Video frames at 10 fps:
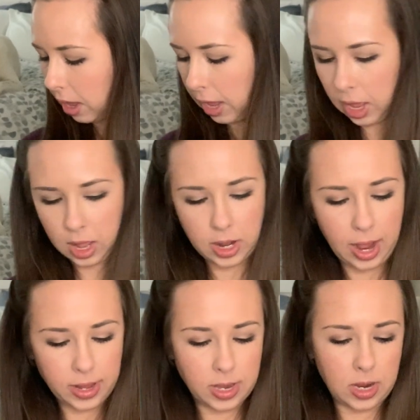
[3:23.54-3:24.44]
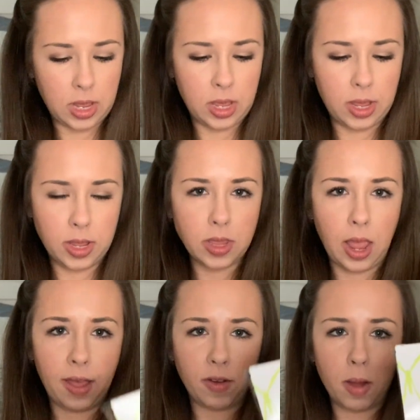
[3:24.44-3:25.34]
Next is, I
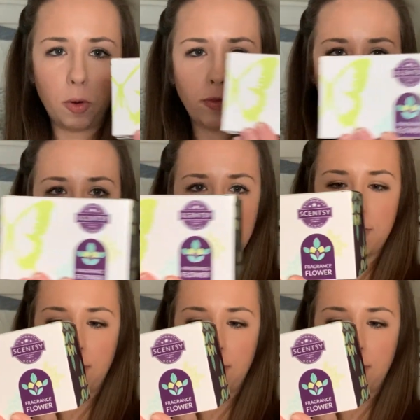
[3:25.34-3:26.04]
have a couple fragrance